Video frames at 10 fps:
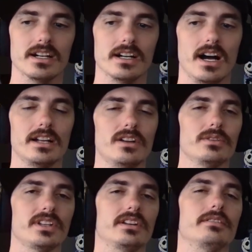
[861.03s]
I know
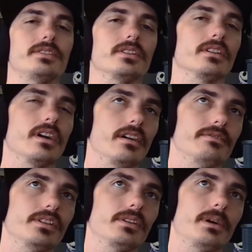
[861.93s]
that if you're
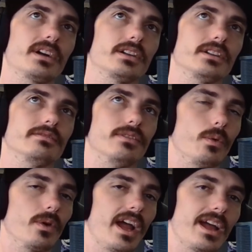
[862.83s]
affiliate marketing
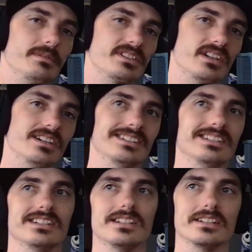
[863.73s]
for Amazon,
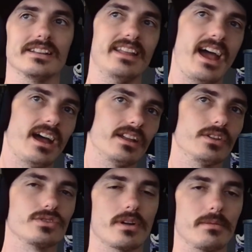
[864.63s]
that
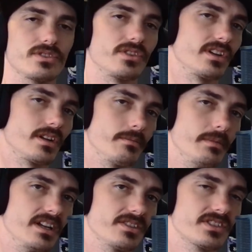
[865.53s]
those numbers are hit or
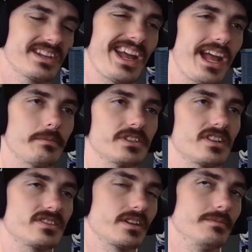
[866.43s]
miss.
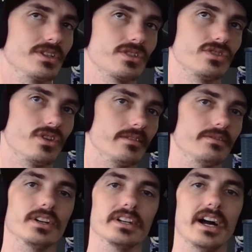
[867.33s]
Amazon's commissions aren't
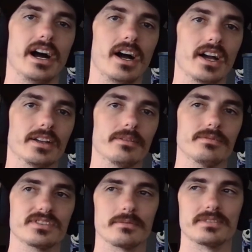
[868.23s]
very high.
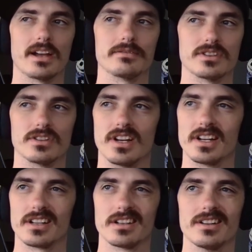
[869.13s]
Sometimes they're
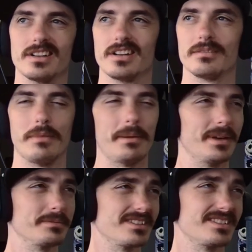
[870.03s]
like maybe
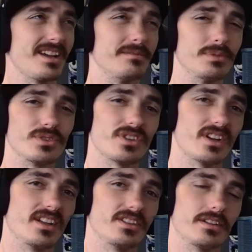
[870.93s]
up to 10%,
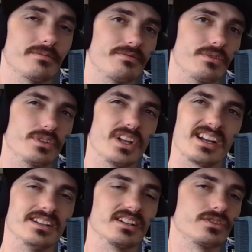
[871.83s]
I think, for like
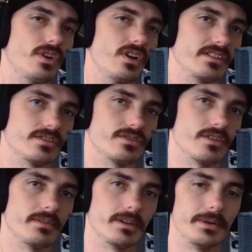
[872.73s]
electronics or
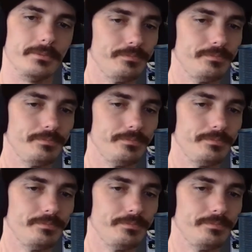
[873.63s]
something, but